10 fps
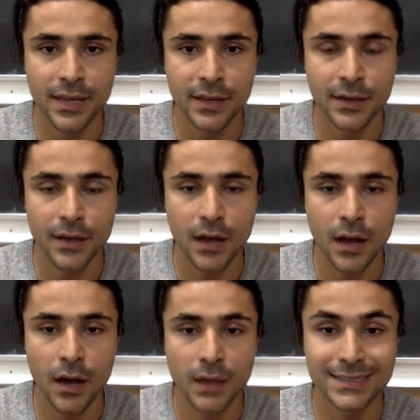in
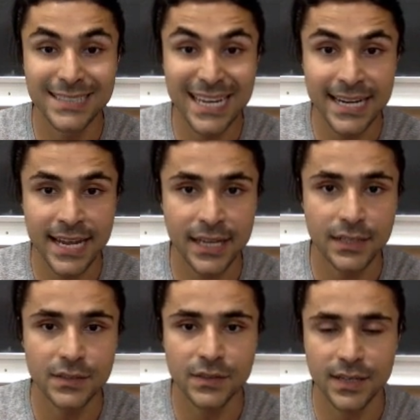
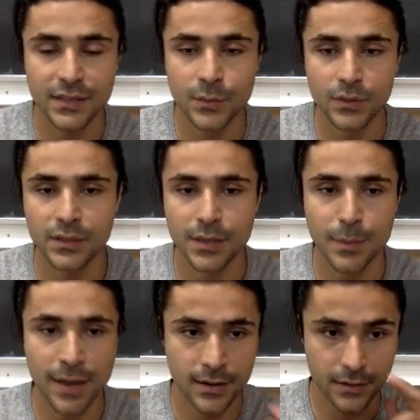DNA. So that's what's going to
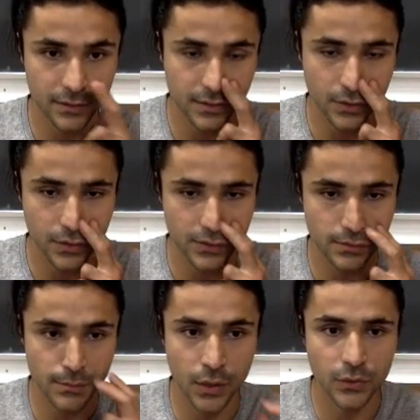matter in this course
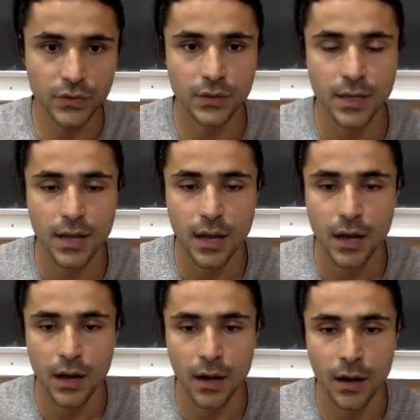the most.
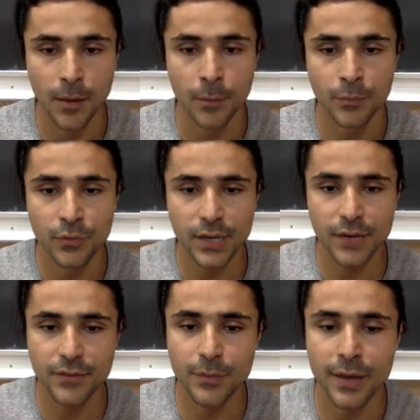Right
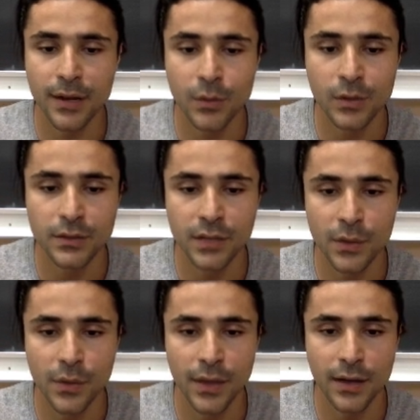off the bat, I want to
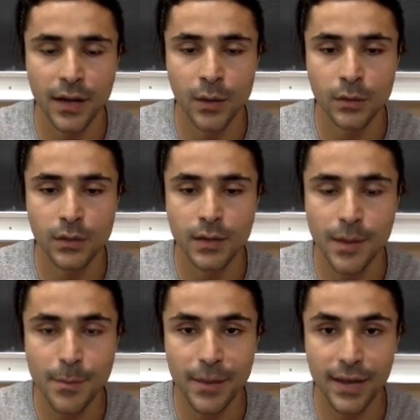tell you that I will
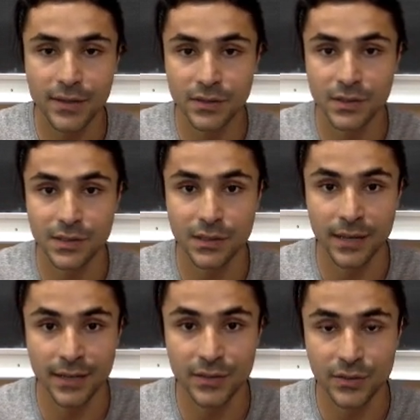come back to this
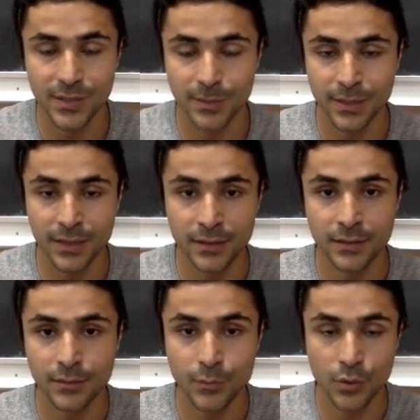slide to explain it
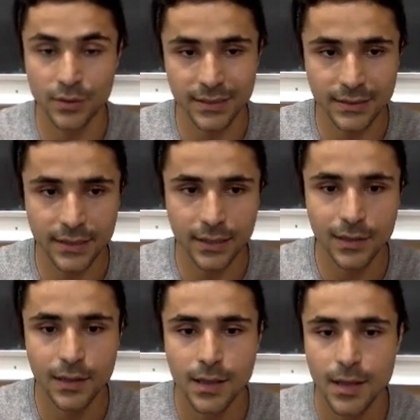in more
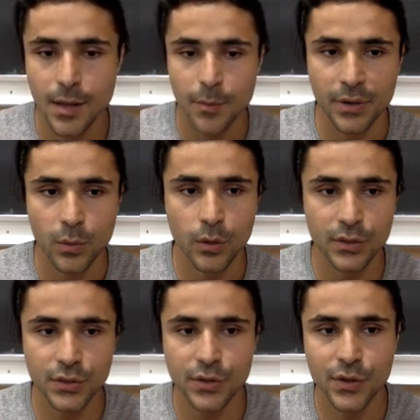detail, but I
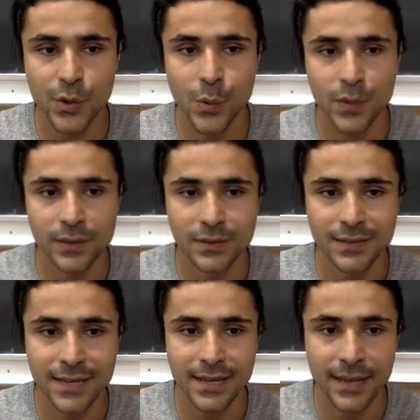want you to know that
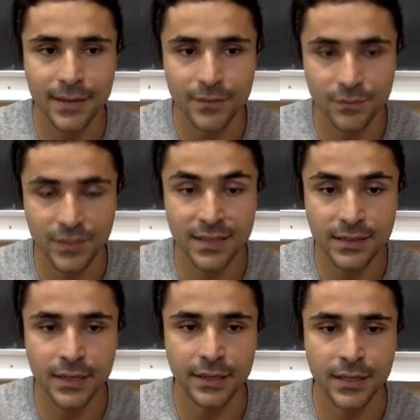in
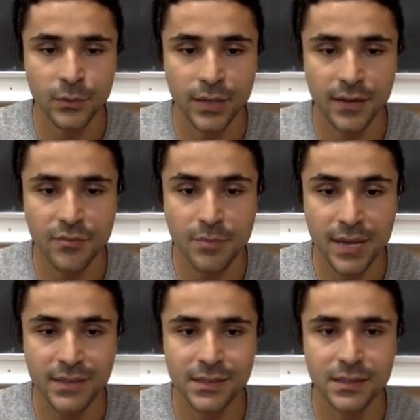DNA, we have
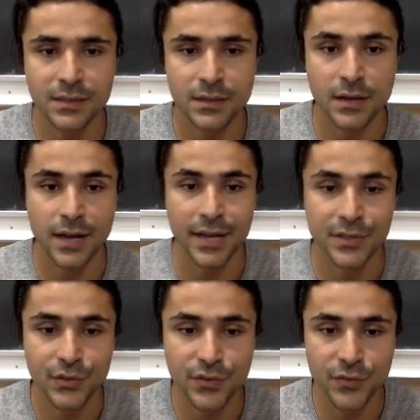bases that are
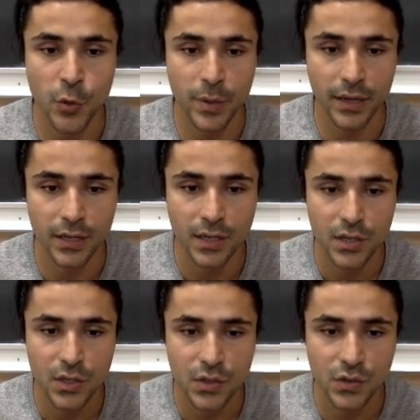hydrophobic.
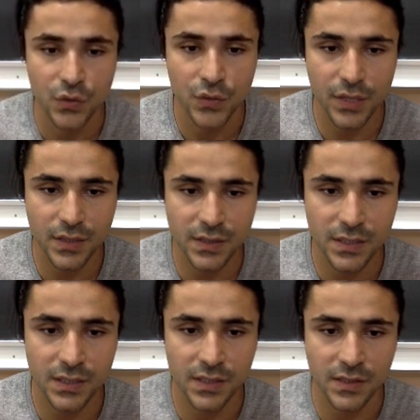So if you can
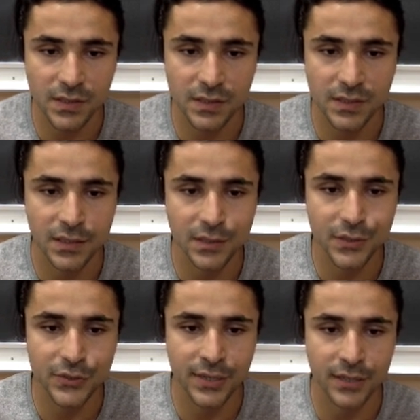see, this is a single
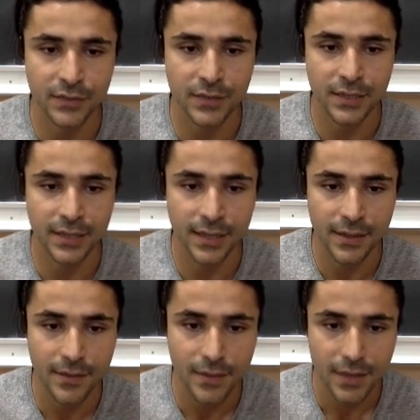strand of DNA,
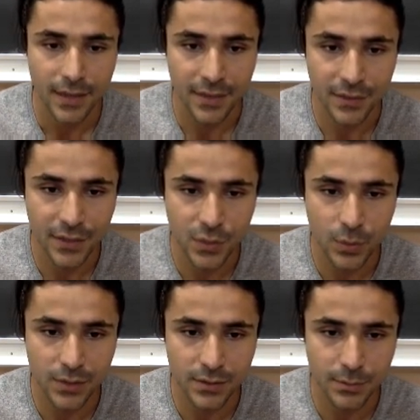and these
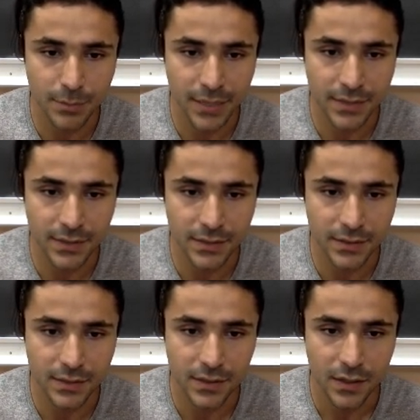ones are bases,